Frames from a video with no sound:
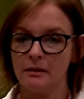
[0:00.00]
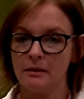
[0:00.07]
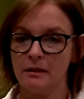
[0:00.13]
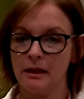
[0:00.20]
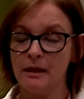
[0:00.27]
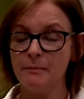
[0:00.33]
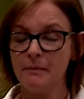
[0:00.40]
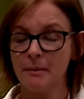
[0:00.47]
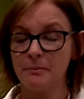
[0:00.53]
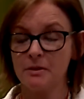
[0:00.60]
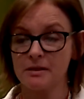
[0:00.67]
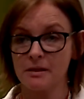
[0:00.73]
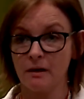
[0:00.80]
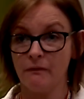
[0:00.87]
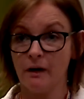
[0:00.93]
key
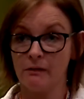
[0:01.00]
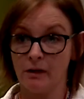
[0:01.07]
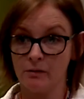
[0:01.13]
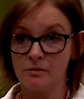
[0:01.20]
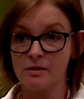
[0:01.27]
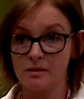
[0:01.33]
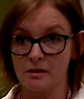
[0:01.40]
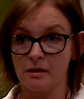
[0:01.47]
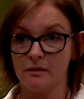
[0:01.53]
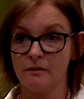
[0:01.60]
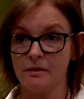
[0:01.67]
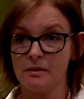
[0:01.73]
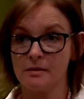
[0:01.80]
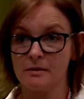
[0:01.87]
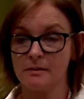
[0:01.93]
members of our own
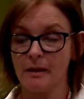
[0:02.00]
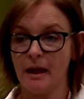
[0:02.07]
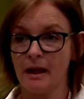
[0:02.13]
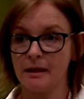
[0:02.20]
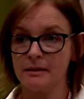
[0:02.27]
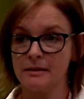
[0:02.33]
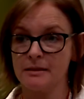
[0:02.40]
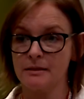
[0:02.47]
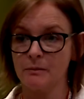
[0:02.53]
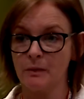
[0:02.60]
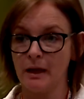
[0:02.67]
service, and